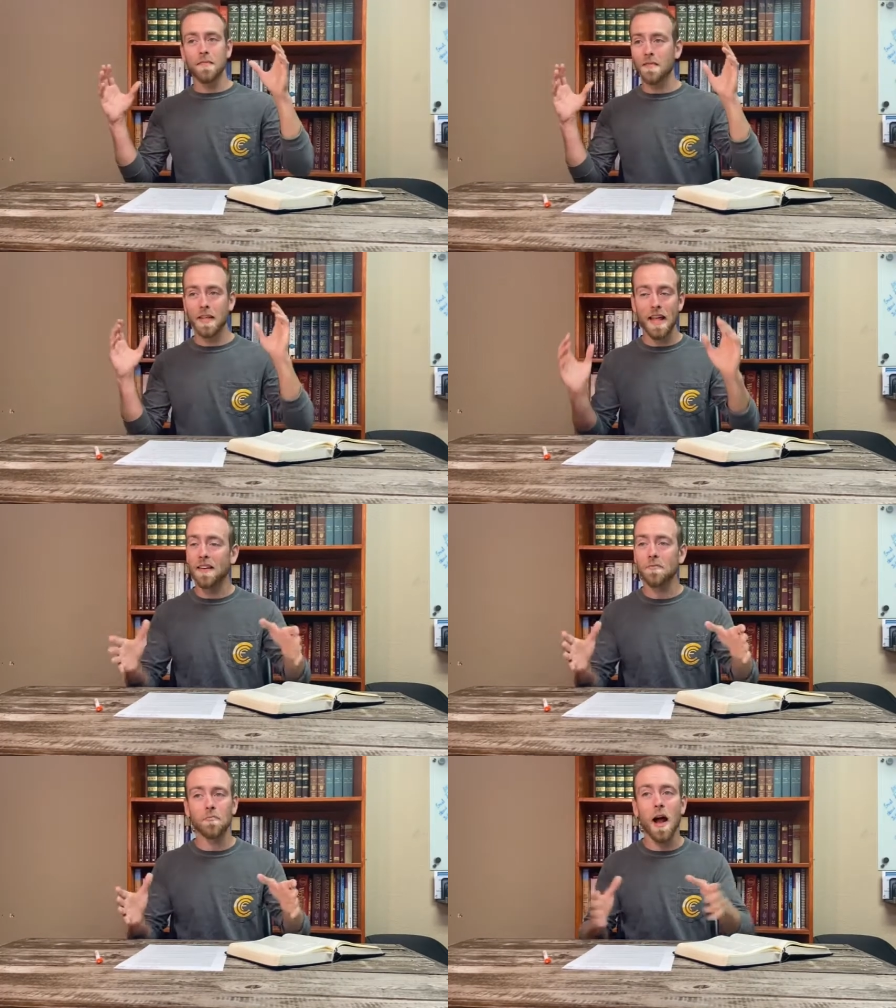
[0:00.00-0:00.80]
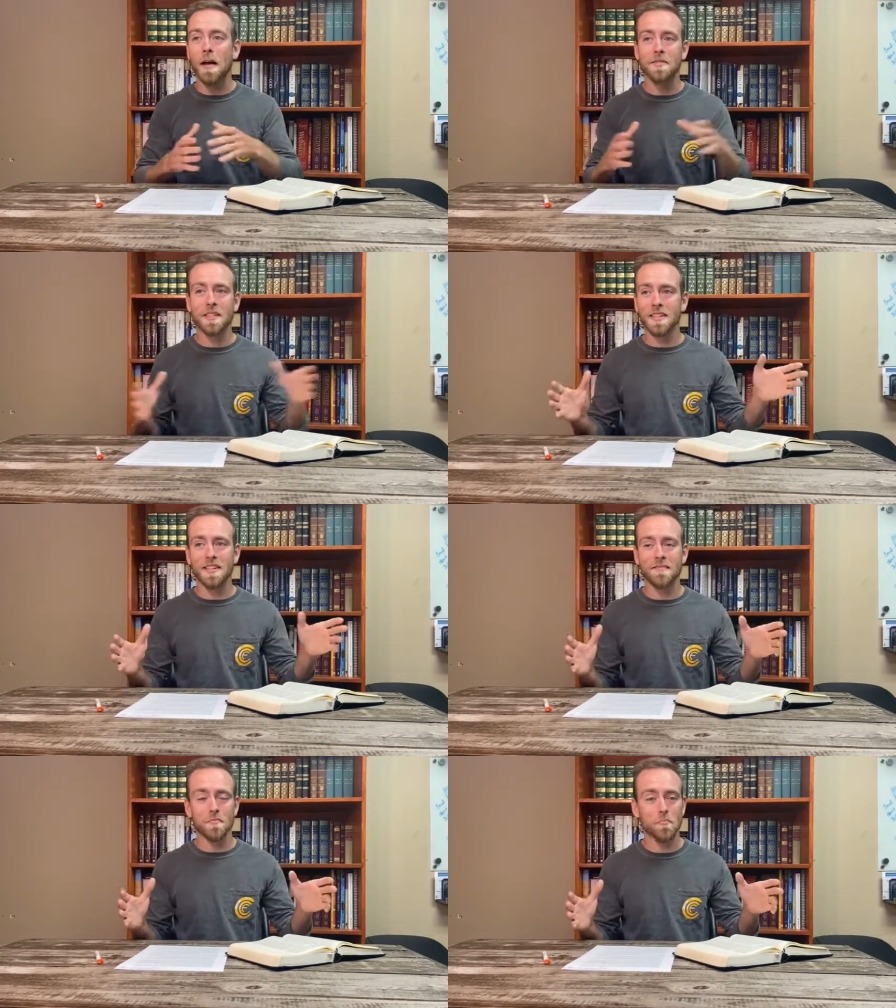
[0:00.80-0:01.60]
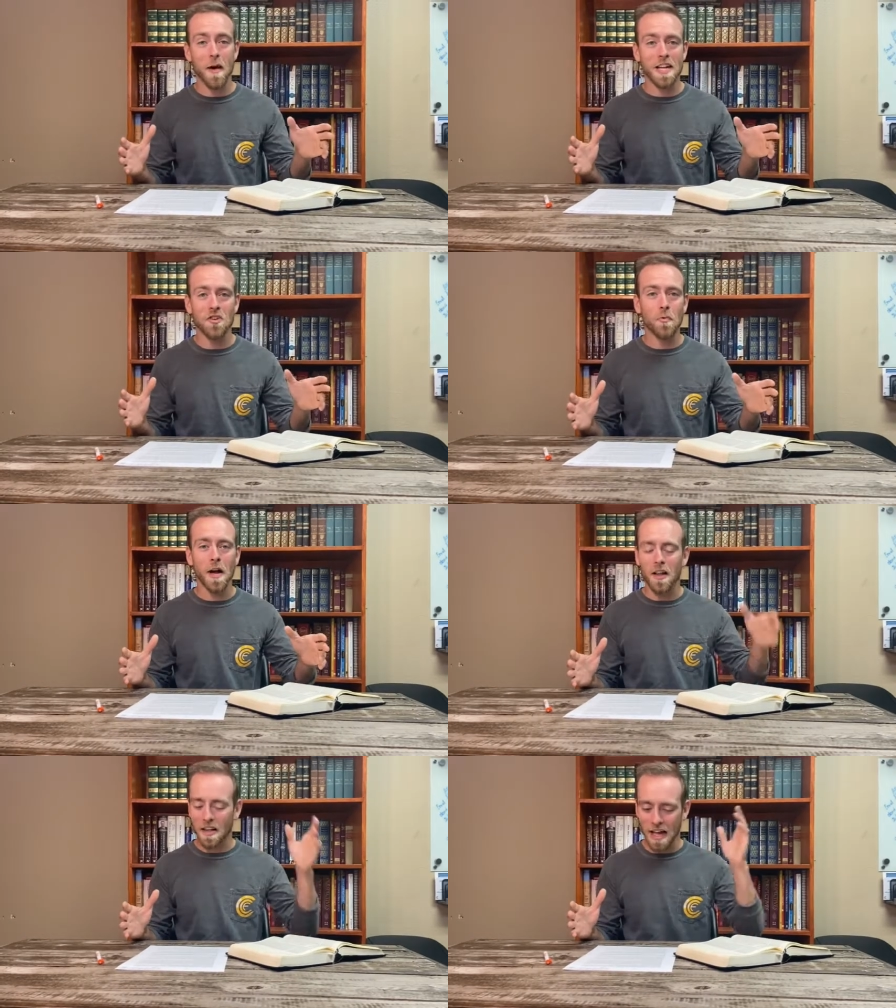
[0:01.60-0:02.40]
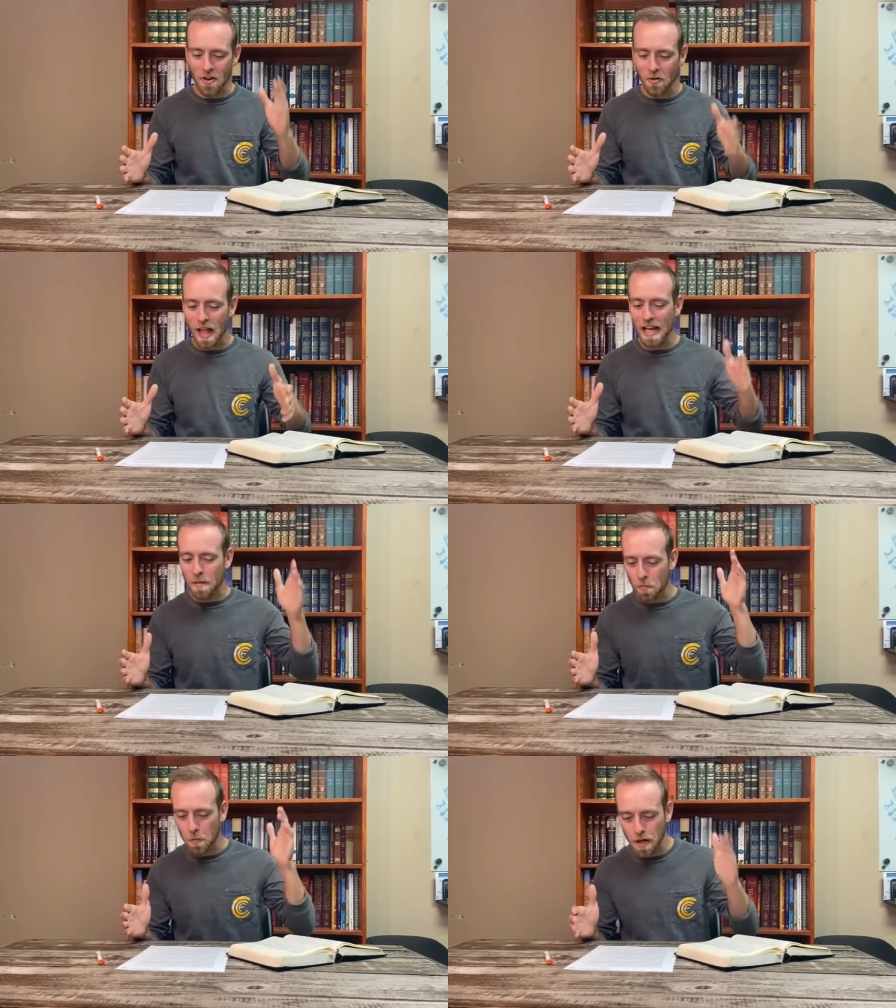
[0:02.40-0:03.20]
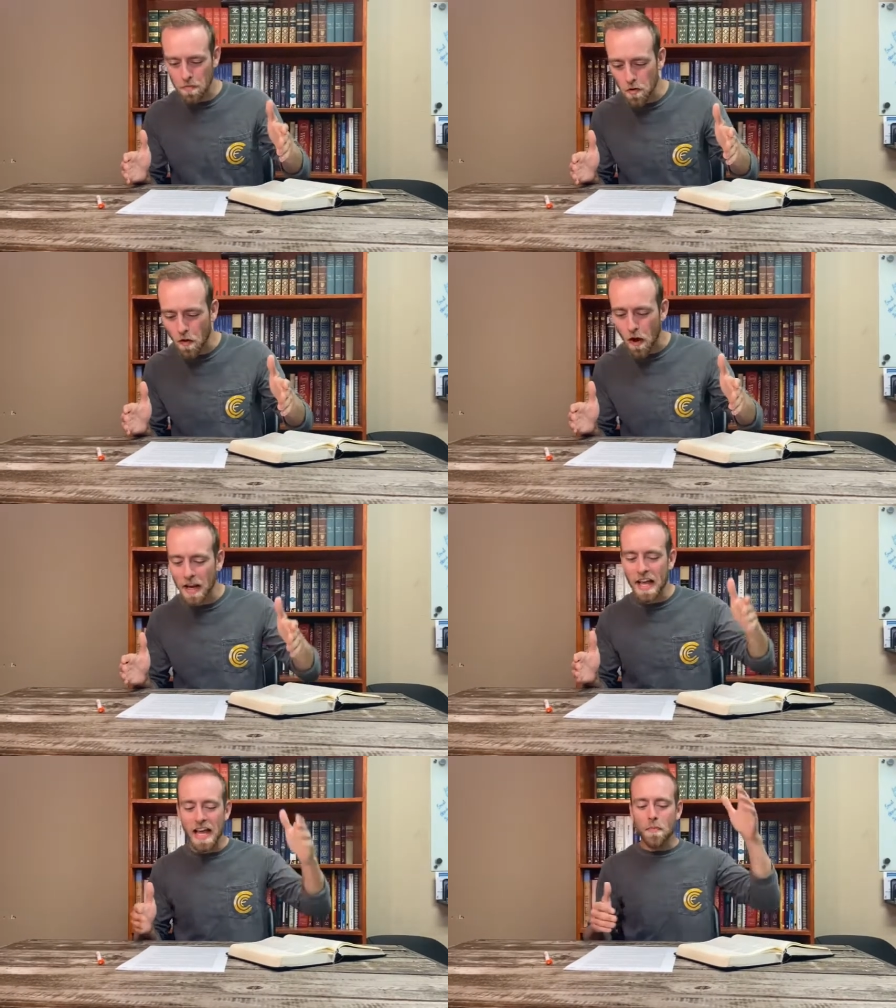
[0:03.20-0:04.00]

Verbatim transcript: And that rhymes way too well. I don't like it, but we're going to move on.